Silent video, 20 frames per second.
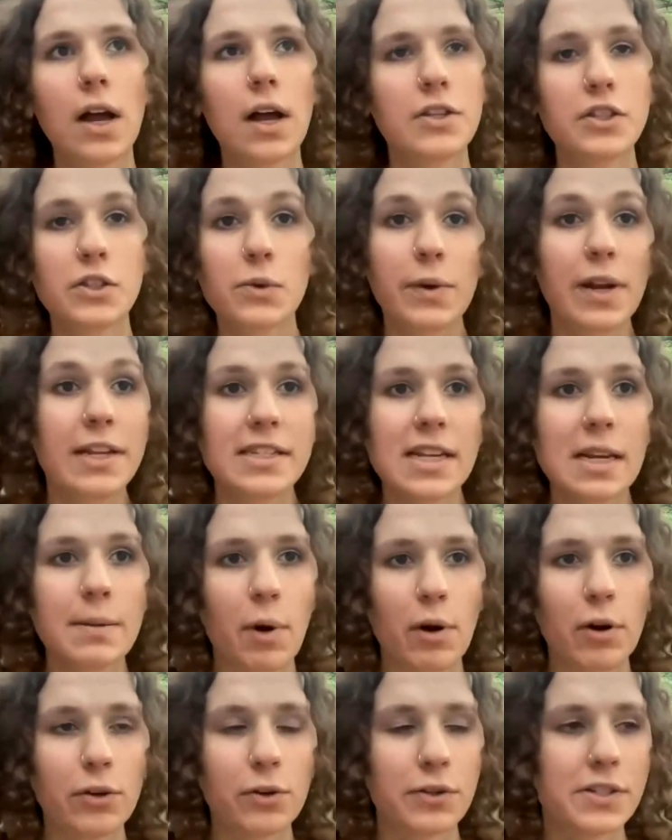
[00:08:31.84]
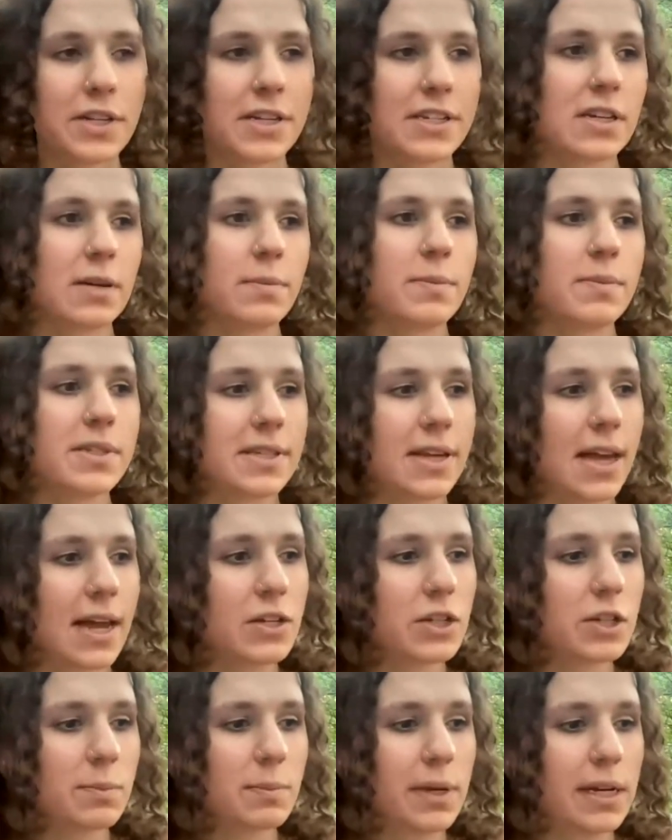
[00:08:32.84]
So when I say particle systems, I
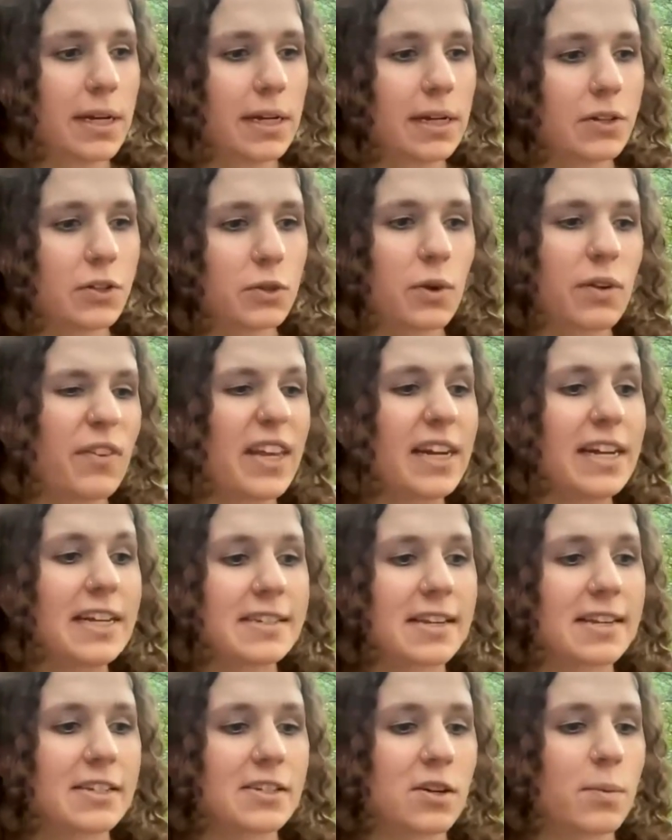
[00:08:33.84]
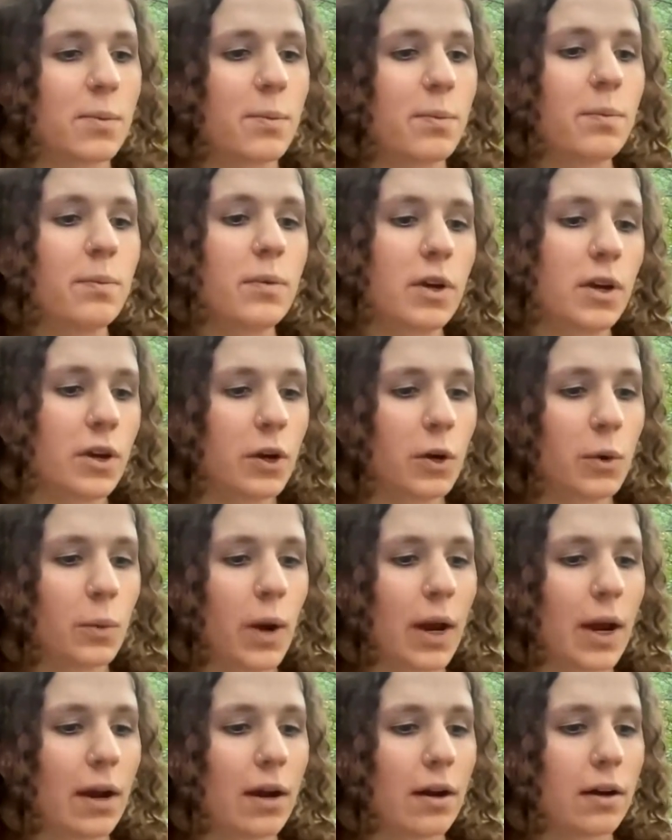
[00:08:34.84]
just mean sort of any system
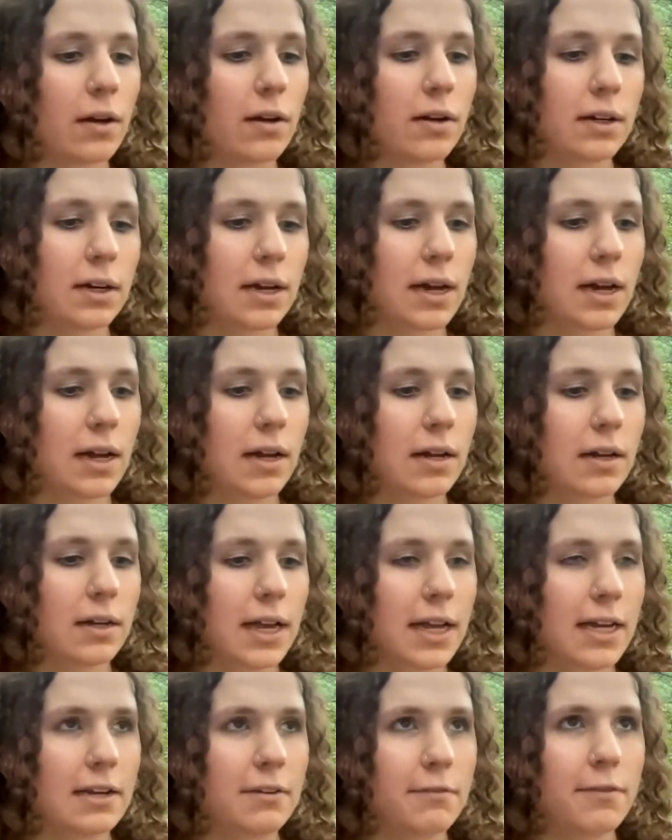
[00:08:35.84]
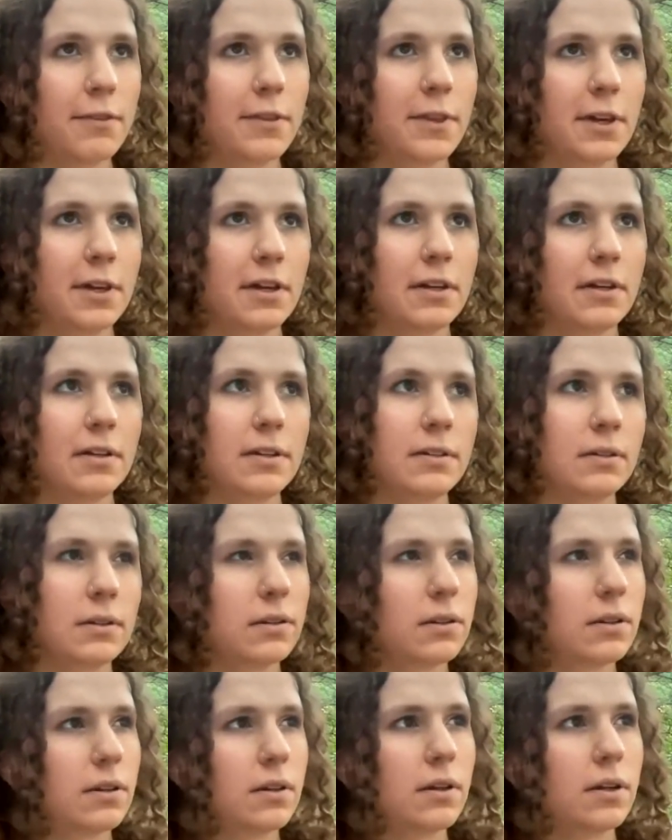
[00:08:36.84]
where kind of the
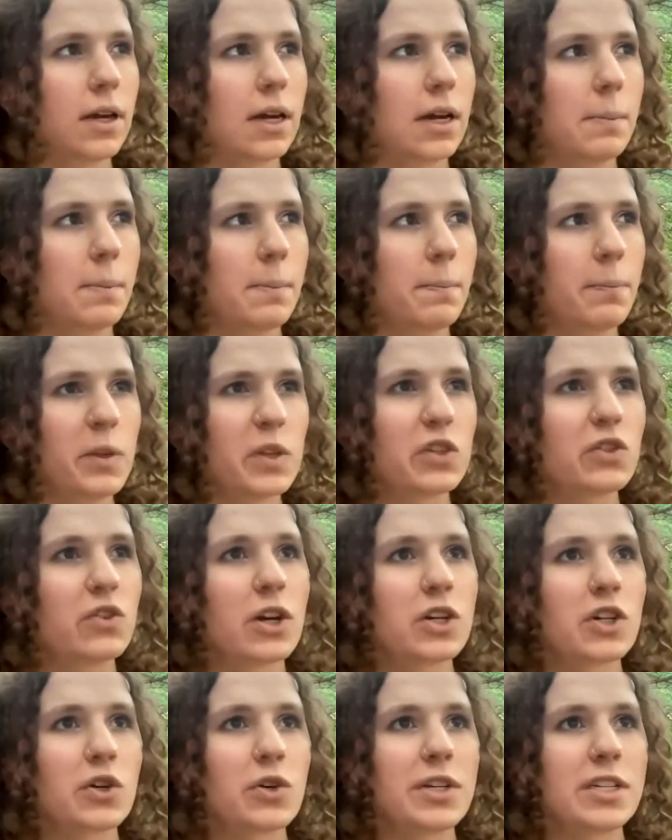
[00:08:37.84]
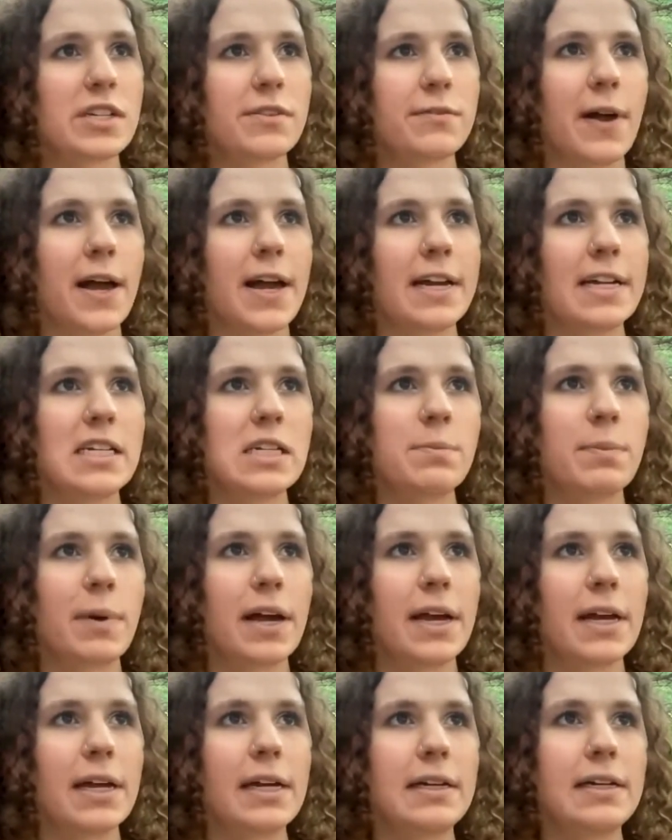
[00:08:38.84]
structure is defined
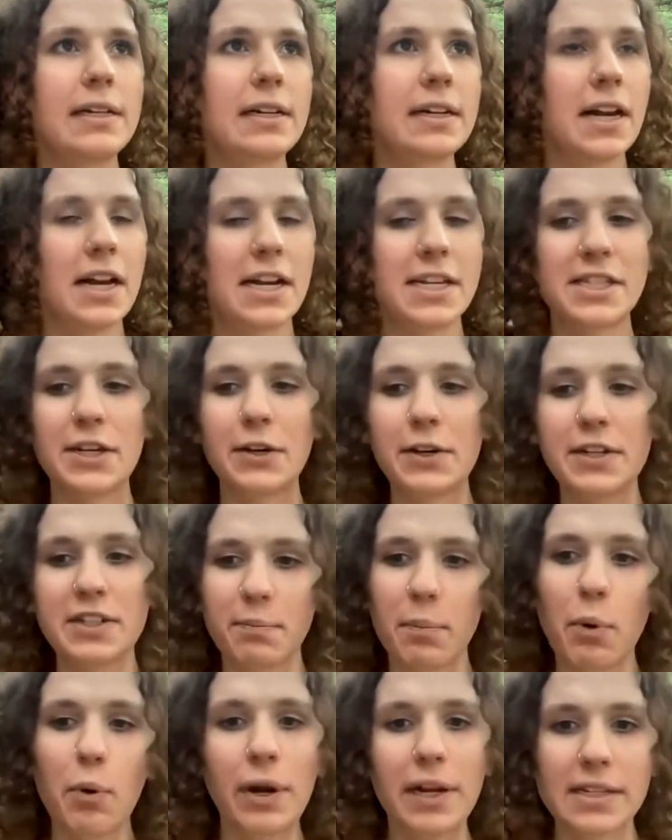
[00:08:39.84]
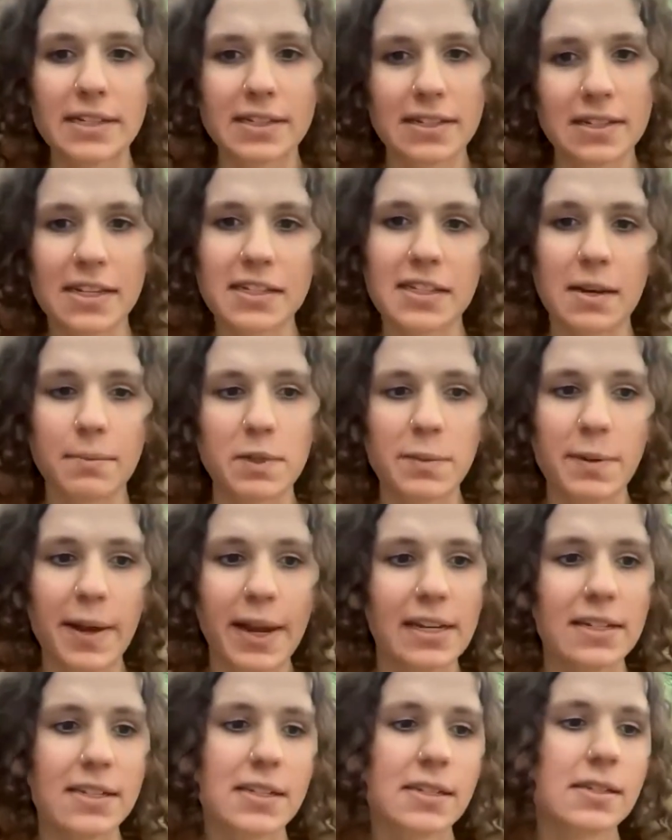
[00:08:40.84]
by a series of points in some
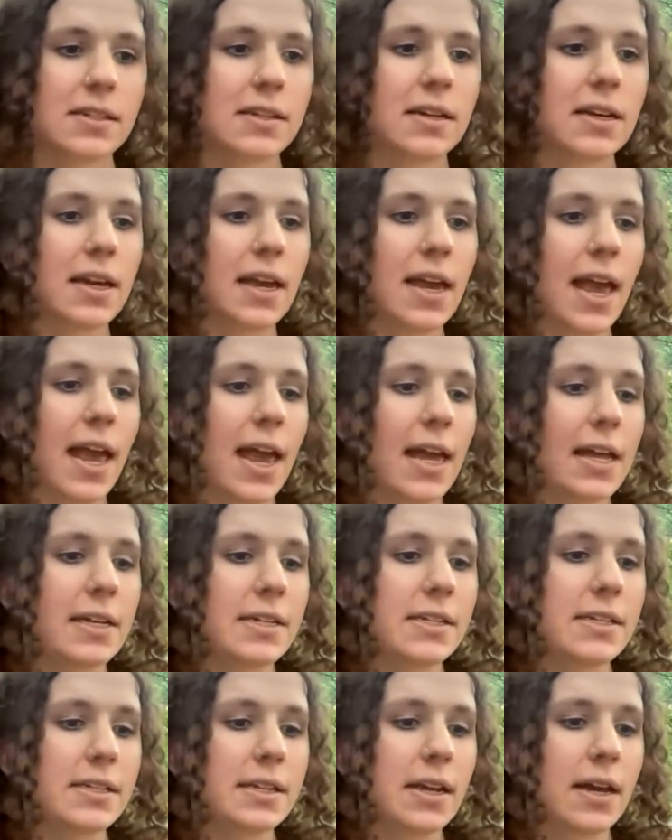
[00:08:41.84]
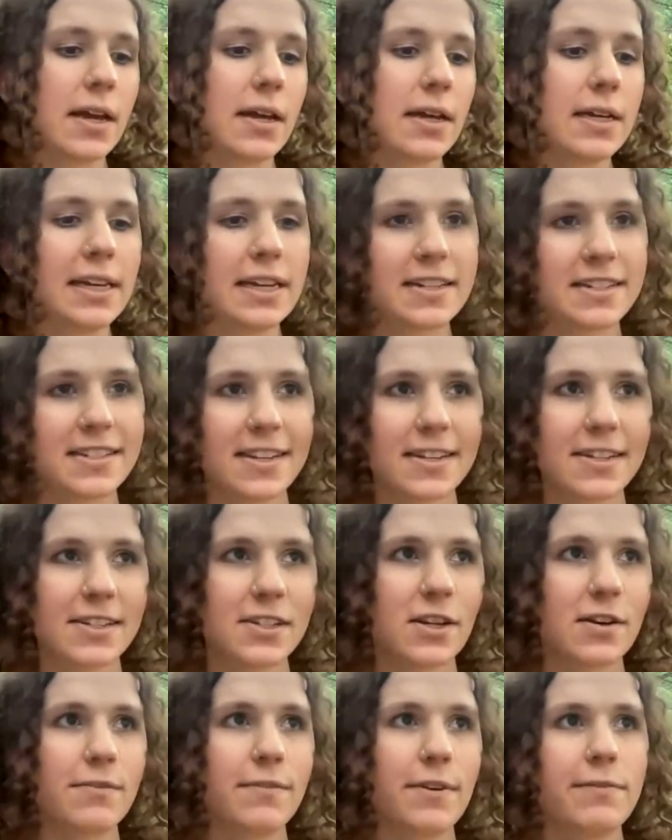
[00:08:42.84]
space, and it
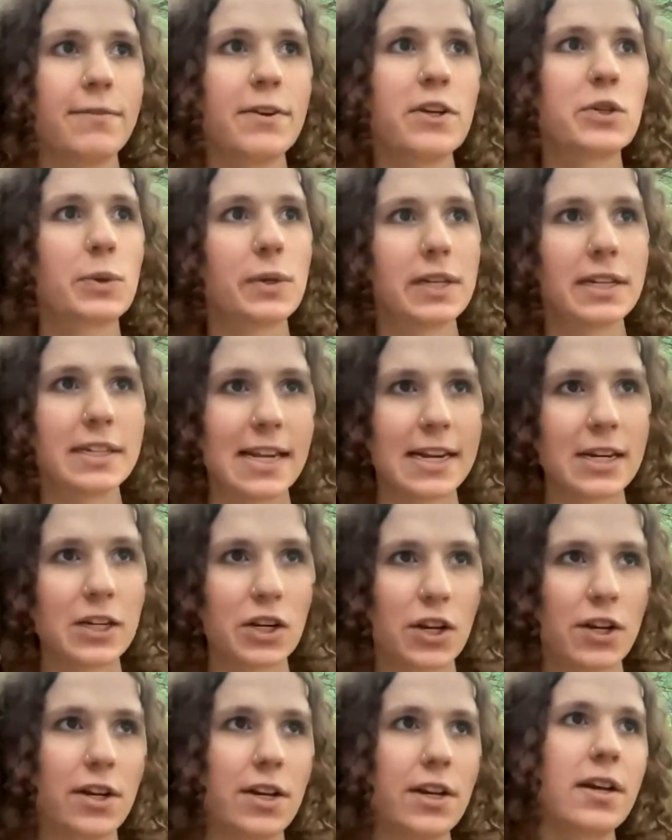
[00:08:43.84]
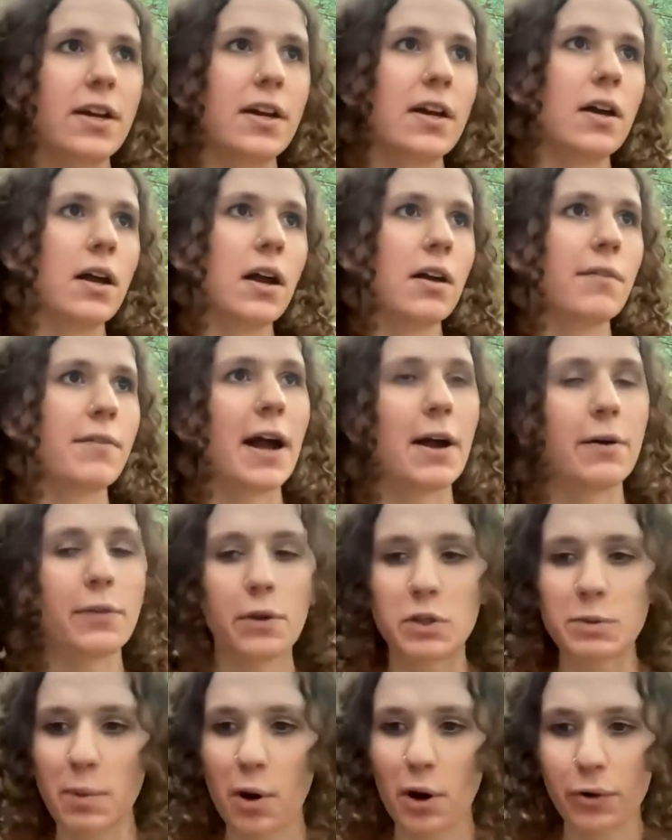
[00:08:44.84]
consists of a visualization of how
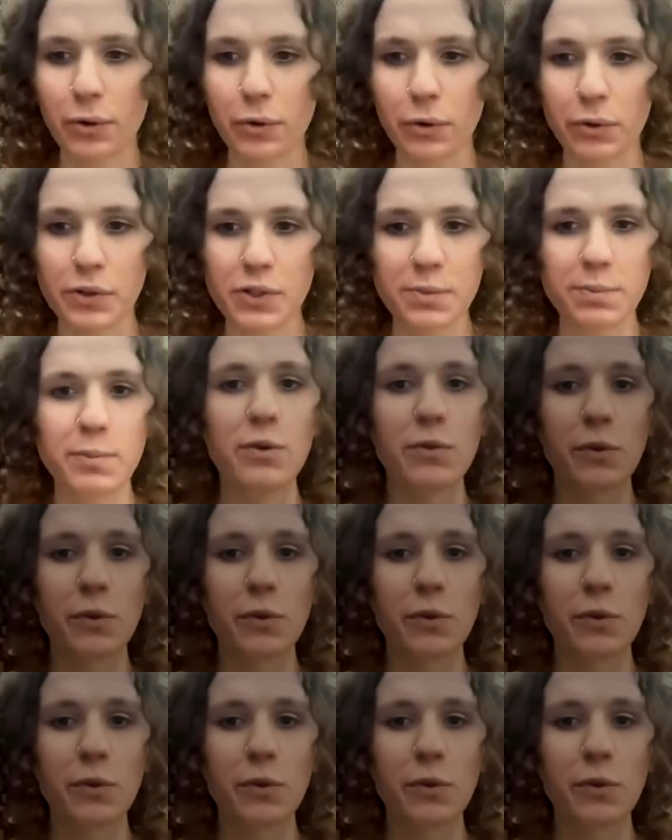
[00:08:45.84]
those particles move